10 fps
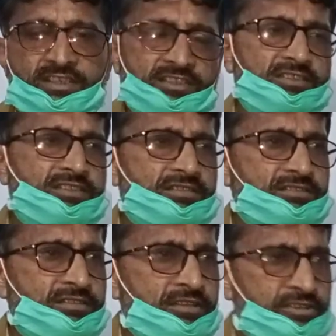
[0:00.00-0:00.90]

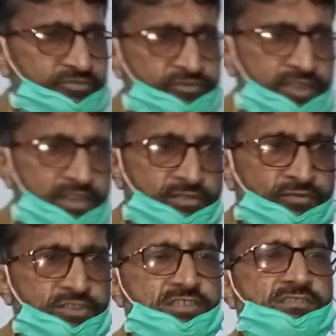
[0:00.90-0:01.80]
Here, when
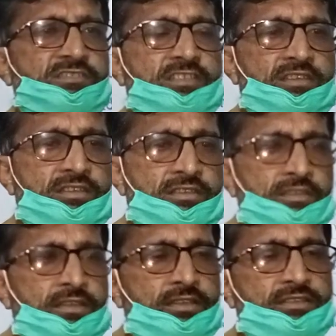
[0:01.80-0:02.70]
we
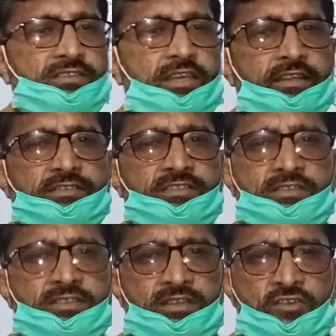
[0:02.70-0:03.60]
say that
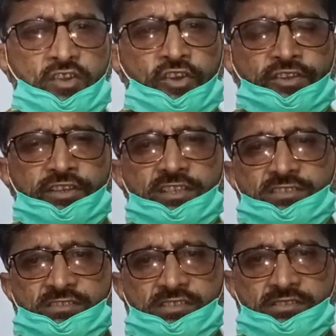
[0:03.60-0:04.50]

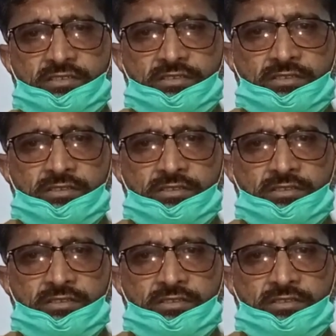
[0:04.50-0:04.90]
honesty,